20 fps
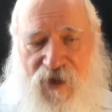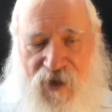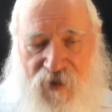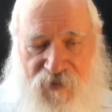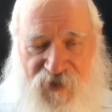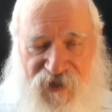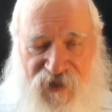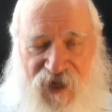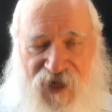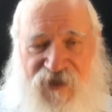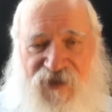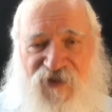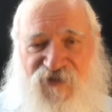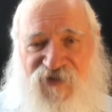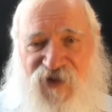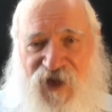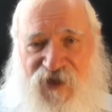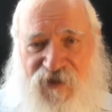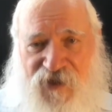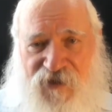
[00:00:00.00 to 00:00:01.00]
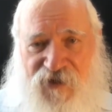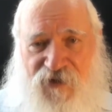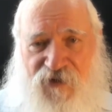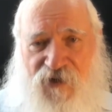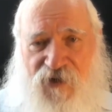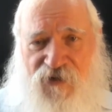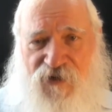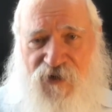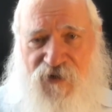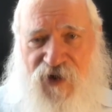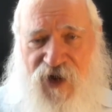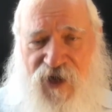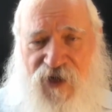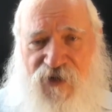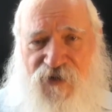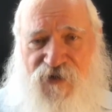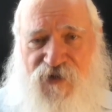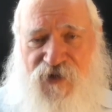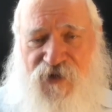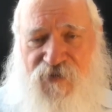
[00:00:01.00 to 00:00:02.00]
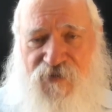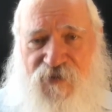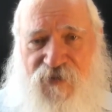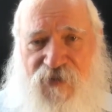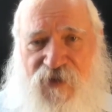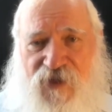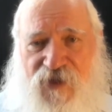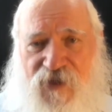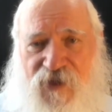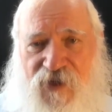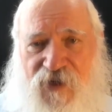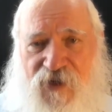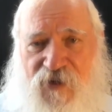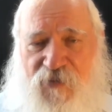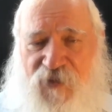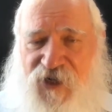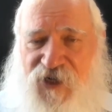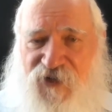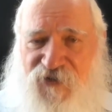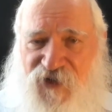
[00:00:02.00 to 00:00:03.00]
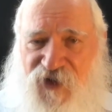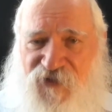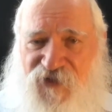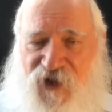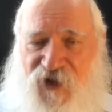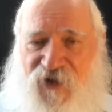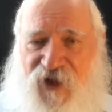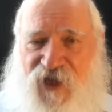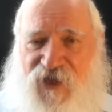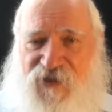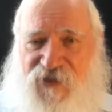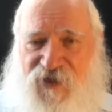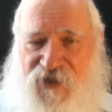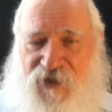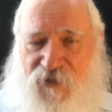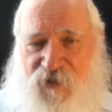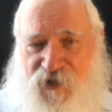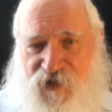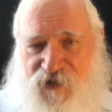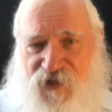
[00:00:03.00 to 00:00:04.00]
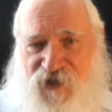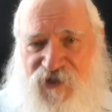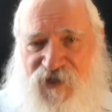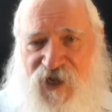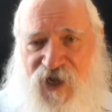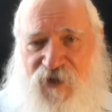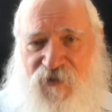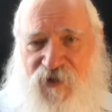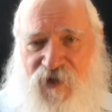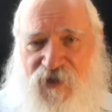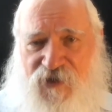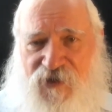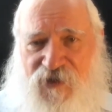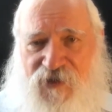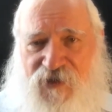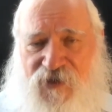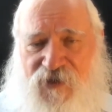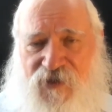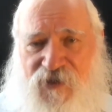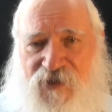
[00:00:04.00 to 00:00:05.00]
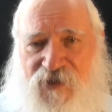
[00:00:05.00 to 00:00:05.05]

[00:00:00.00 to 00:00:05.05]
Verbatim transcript: beside the fact that they're underage. But even if they're 18, which this guy was,